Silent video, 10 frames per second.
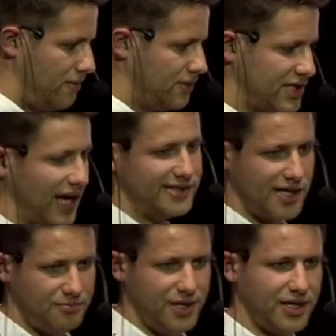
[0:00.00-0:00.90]
sites
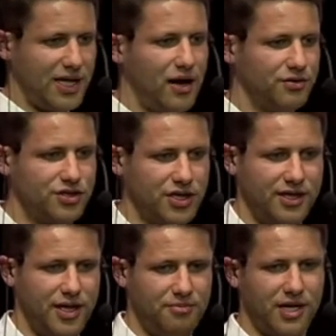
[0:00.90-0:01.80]
are being launched, and
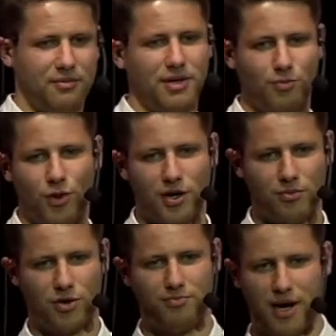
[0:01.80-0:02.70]
they are becoming more and
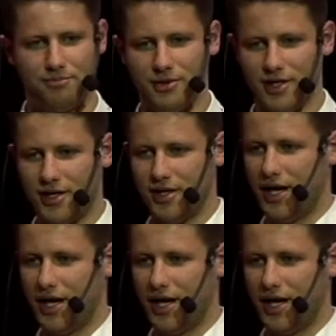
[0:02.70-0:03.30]
more popular.